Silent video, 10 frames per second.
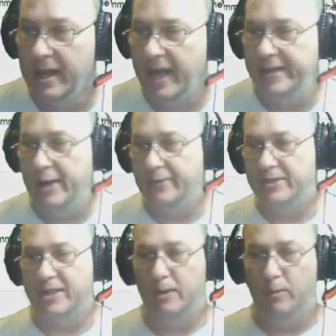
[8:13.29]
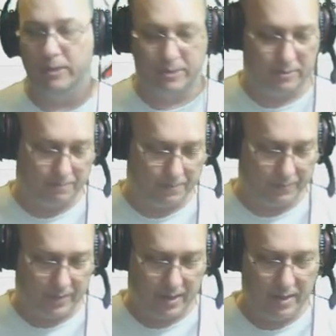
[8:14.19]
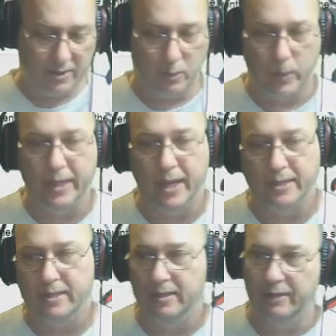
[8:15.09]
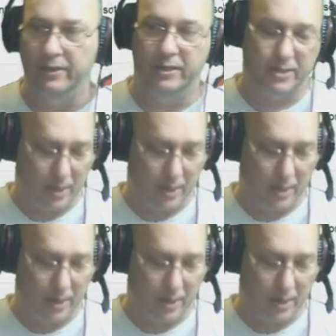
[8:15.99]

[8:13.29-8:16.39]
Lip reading: and now this guy wants the Wii 1911, this guy